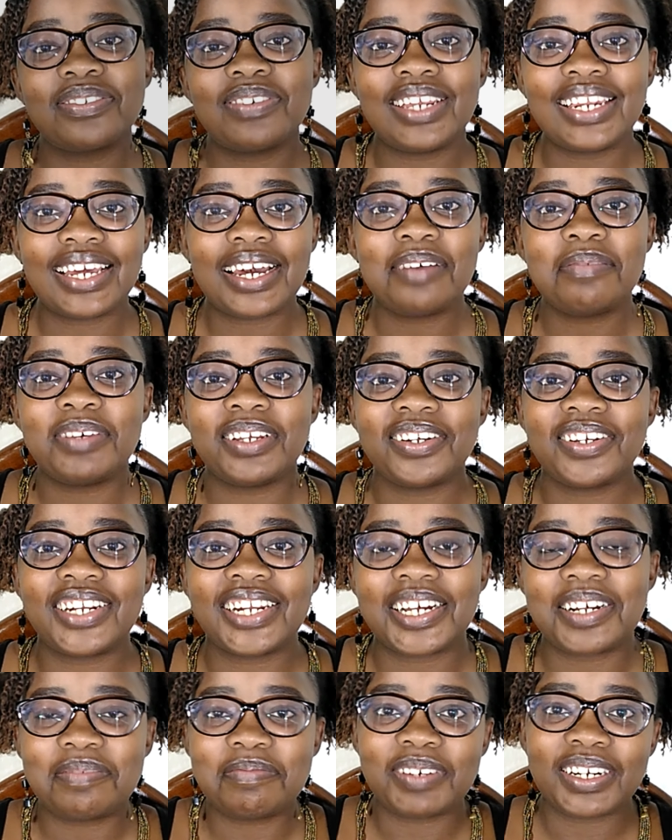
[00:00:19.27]

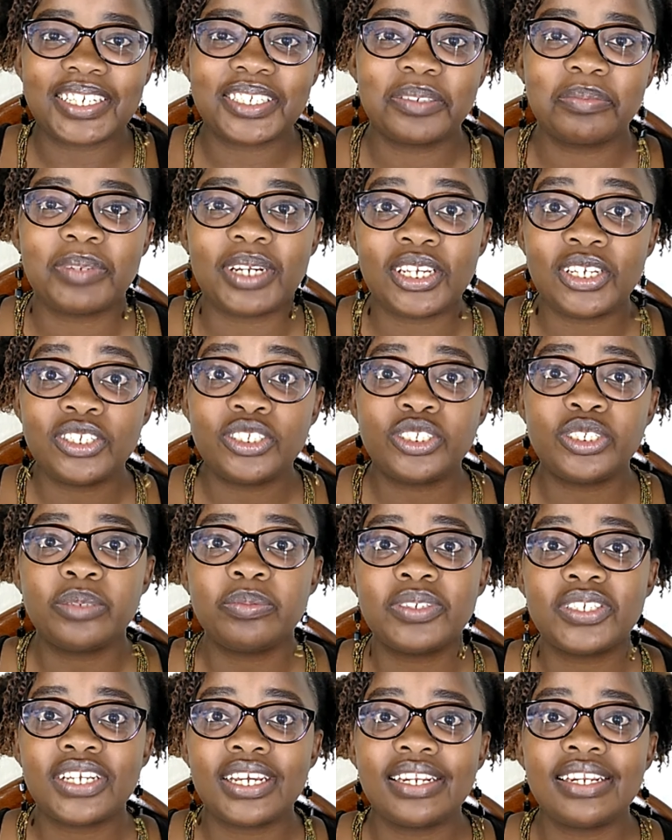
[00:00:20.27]
welcome back to my
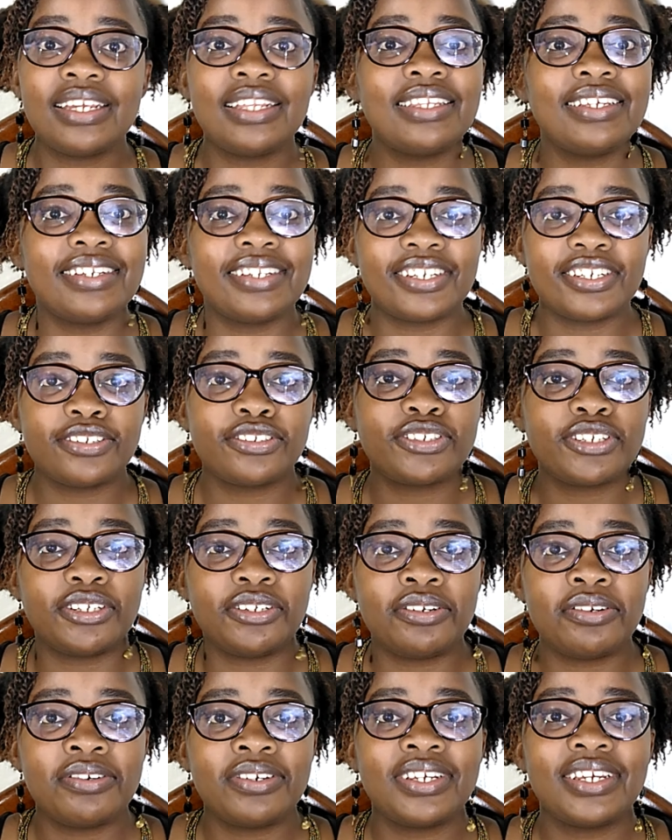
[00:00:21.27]
YouTube channel. In case you're
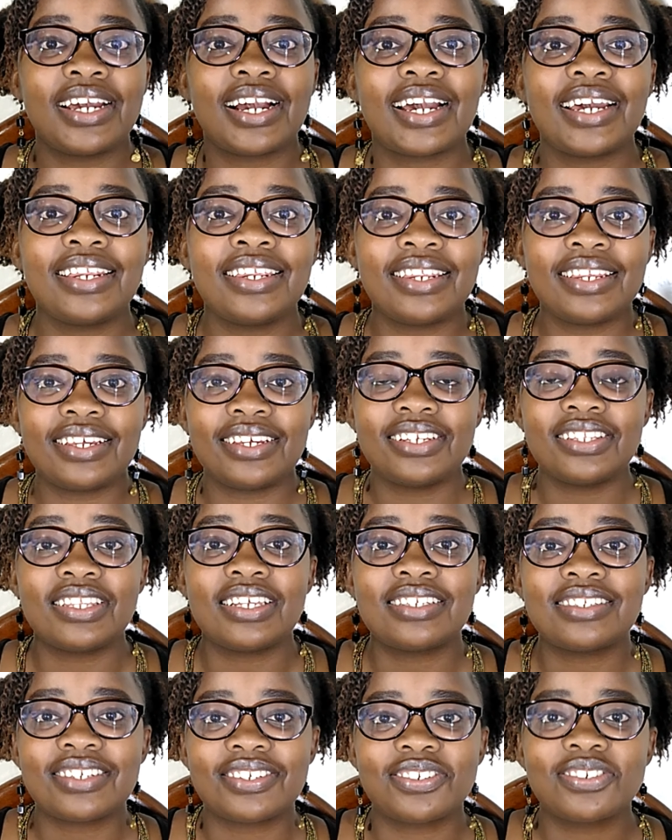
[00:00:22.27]
new here, kindly hit
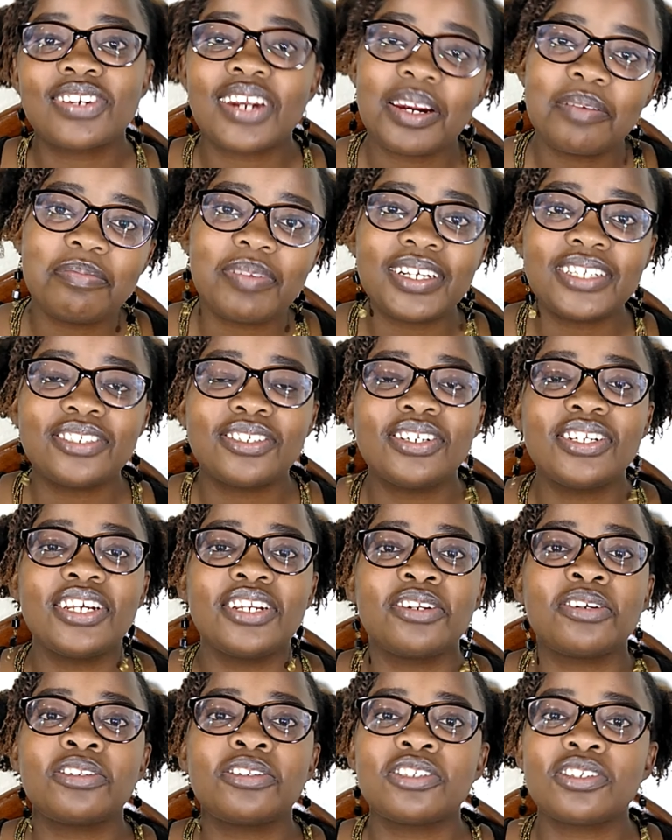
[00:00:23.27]
the subscribe button
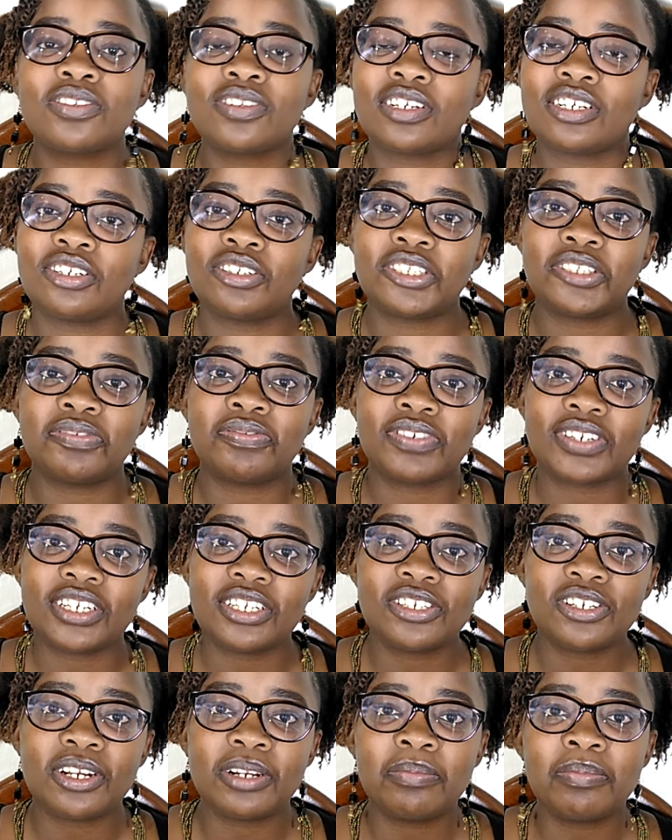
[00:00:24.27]
and also the
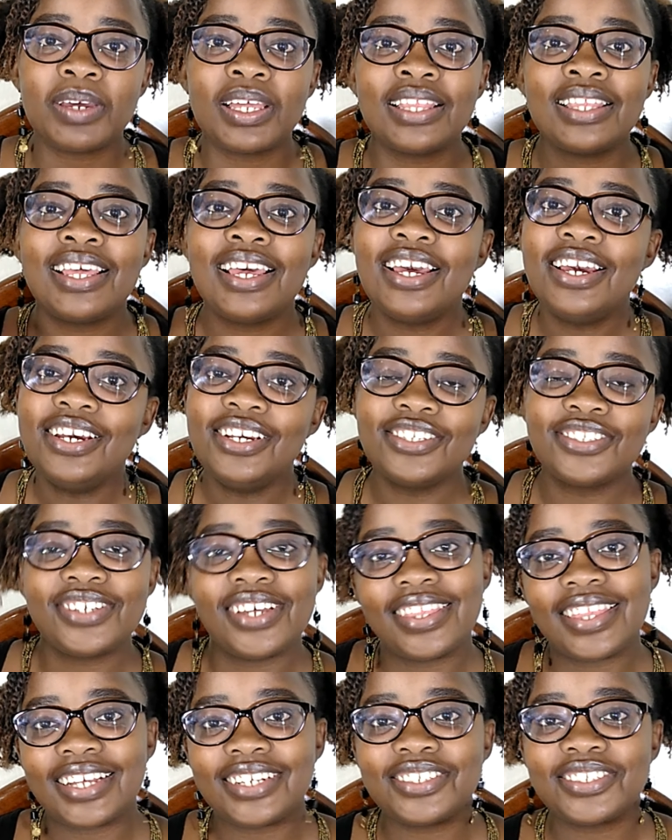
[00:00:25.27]
notification bell so
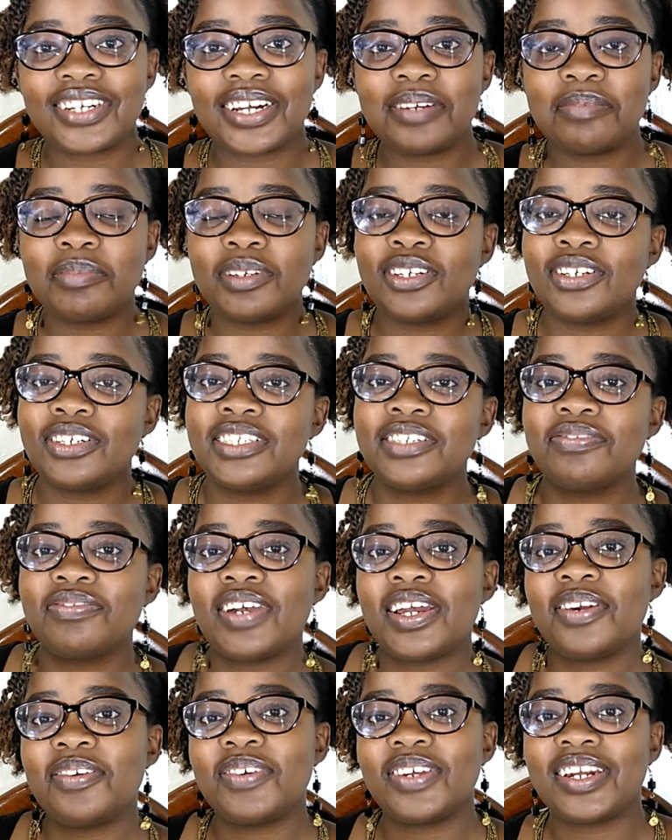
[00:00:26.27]
that you can be
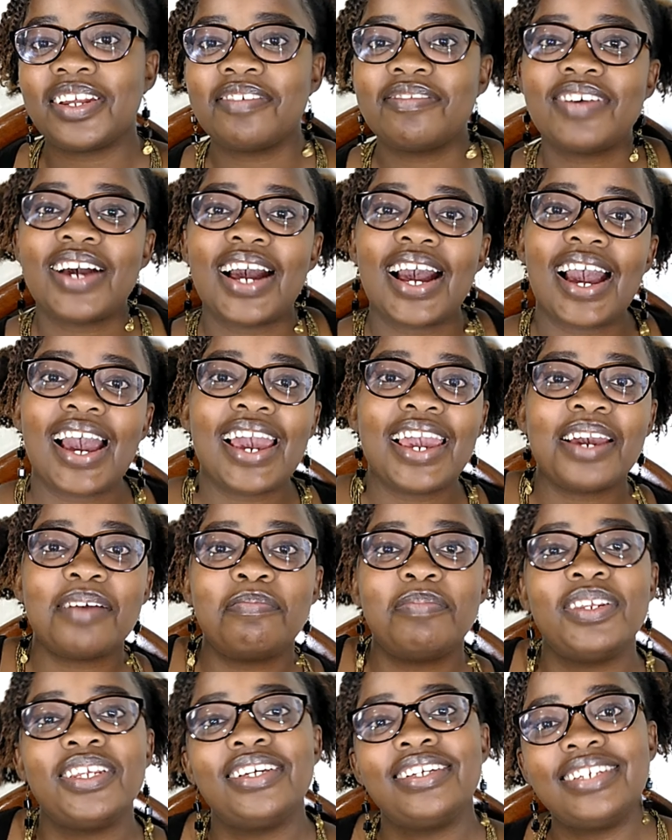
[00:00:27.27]
notified whenever I
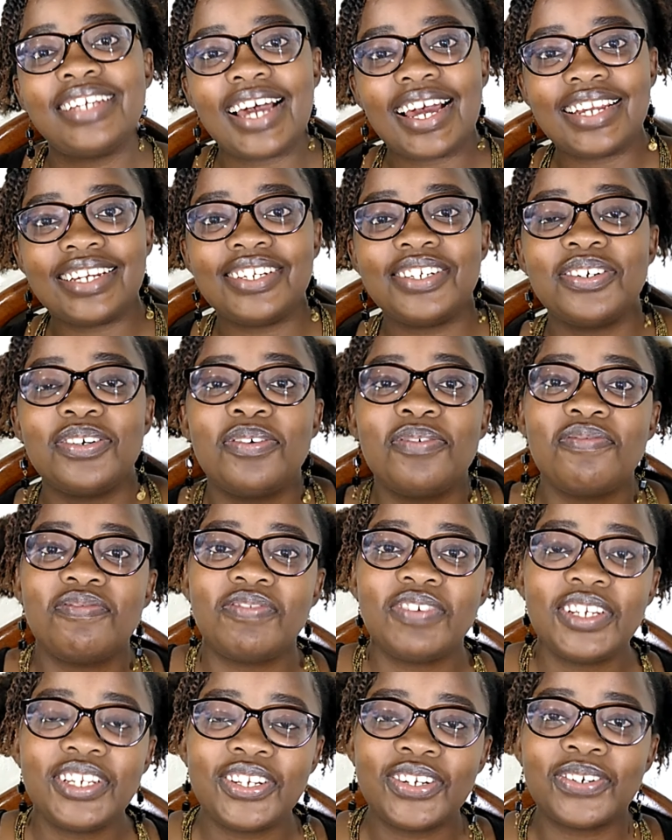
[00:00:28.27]
upload a new
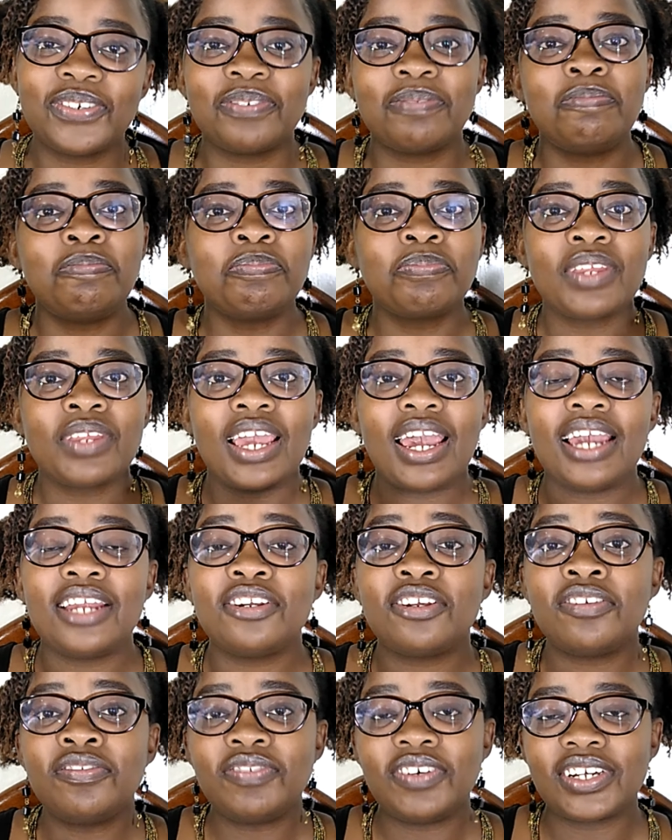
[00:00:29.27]
video. And
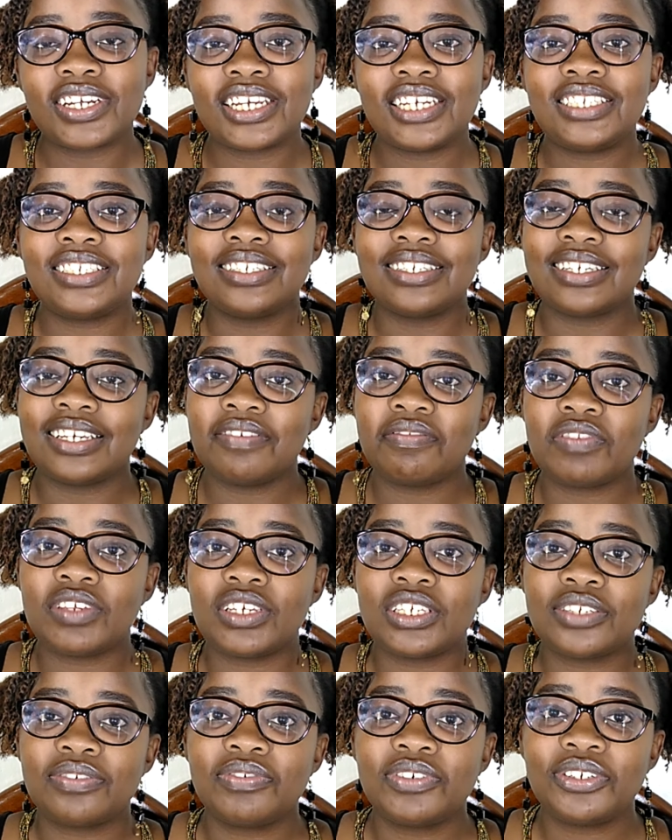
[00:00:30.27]
don't forget to give
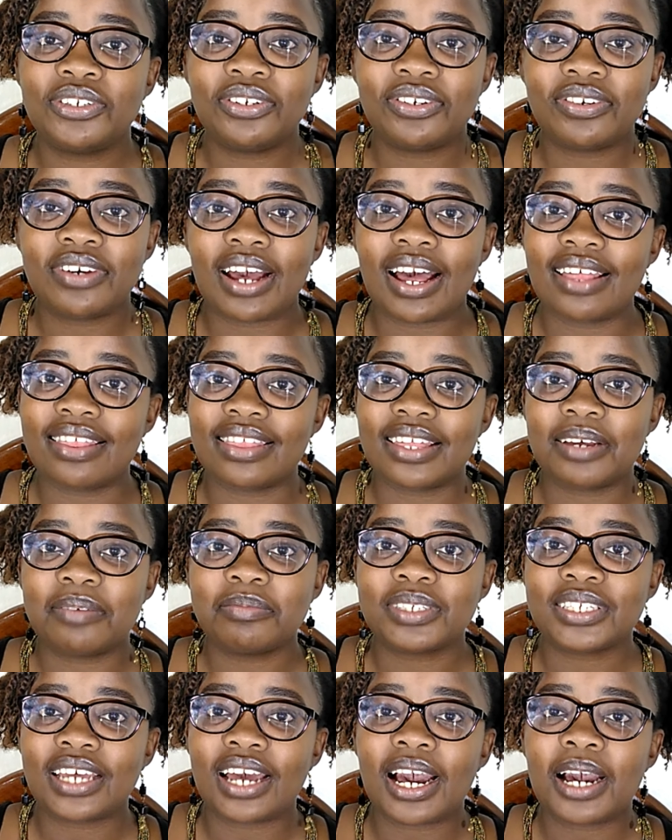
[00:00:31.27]
this video a
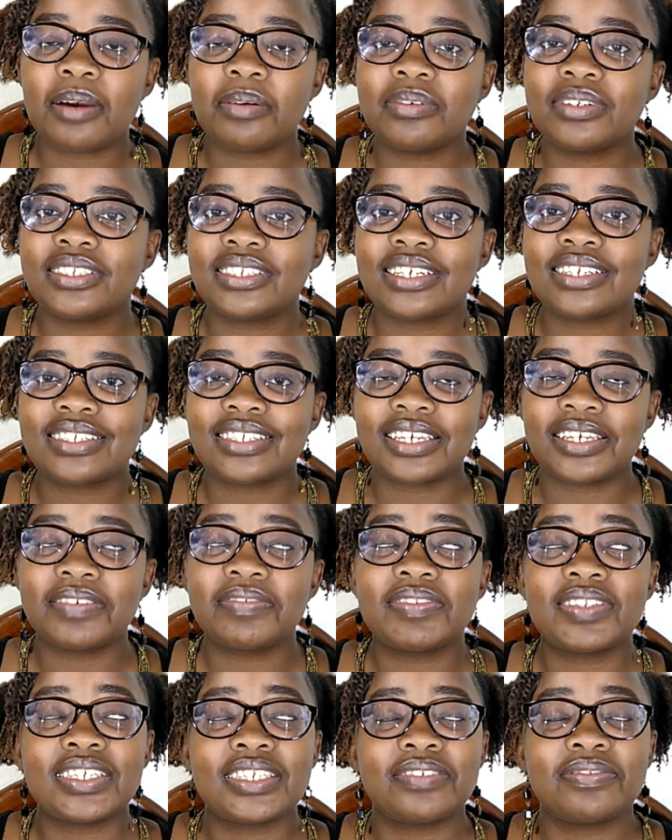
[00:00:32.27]
thumbs up. Just
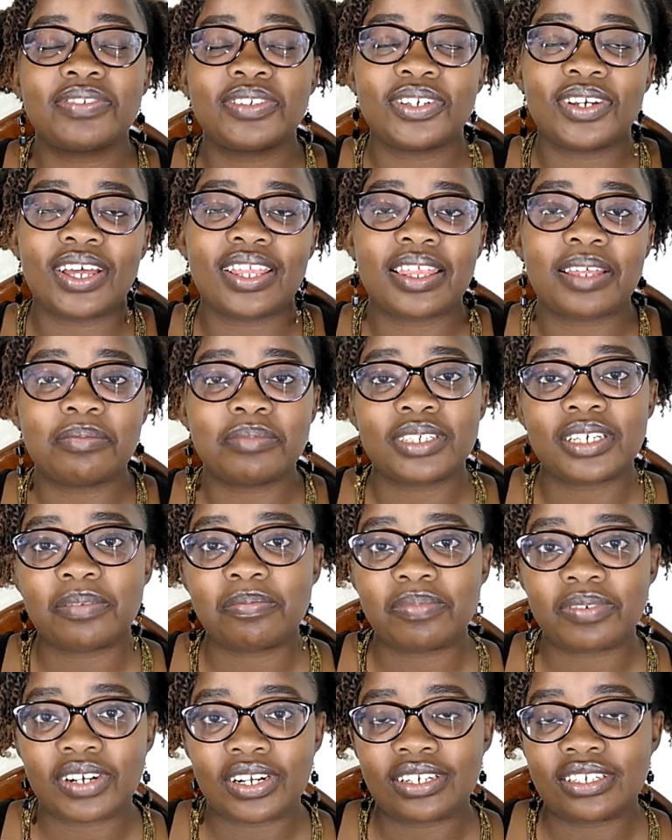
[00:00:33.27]
give this video a thumbs
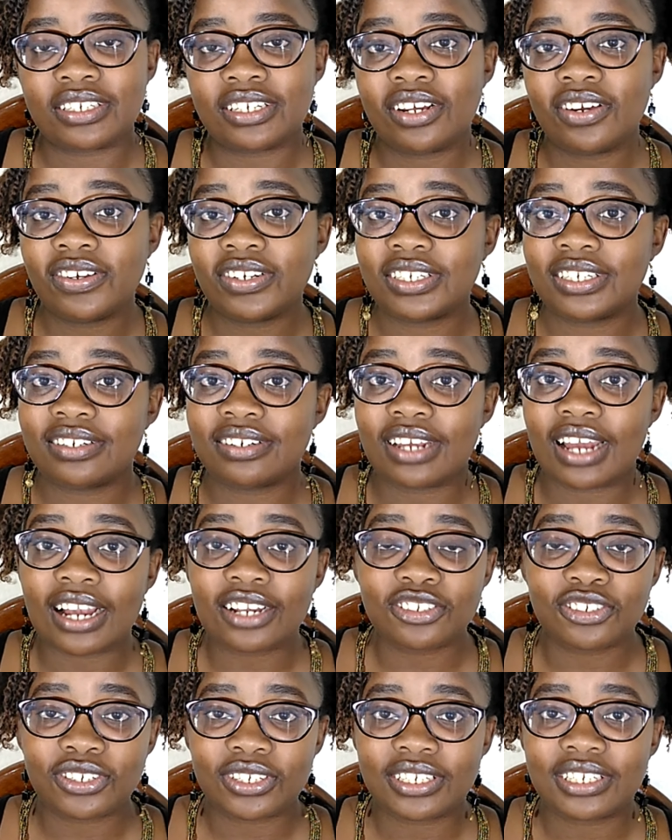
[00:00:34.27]
up right now. It
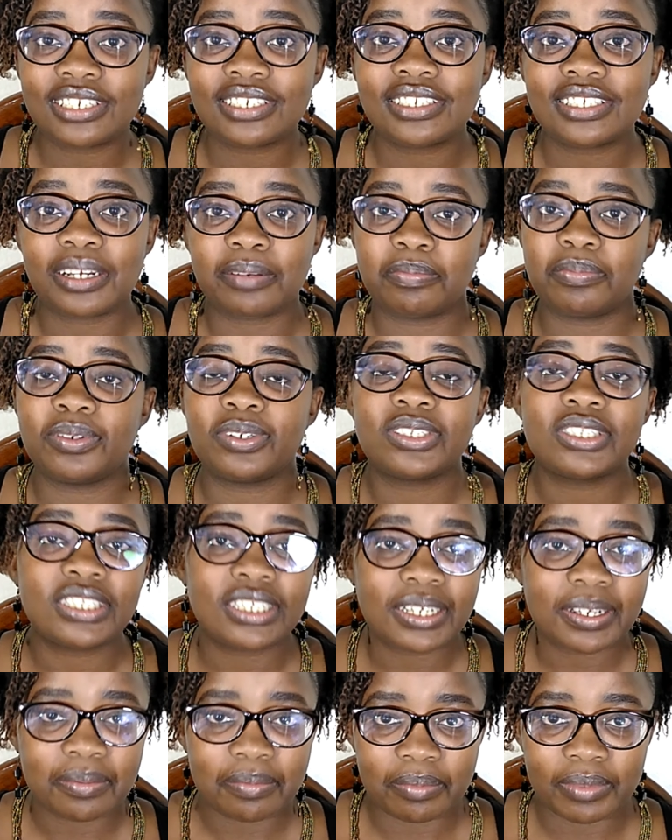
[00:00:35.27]
actually supports
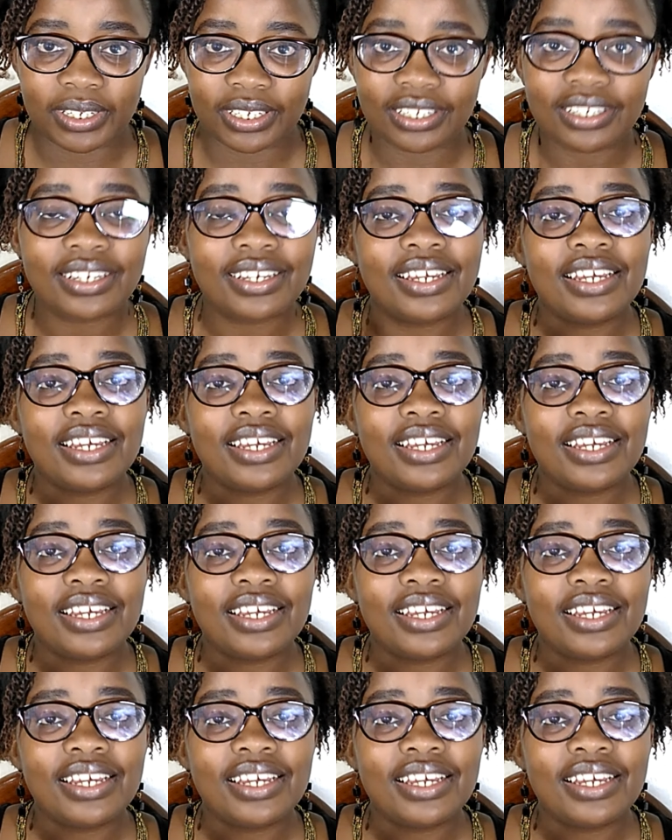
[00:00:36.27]
me.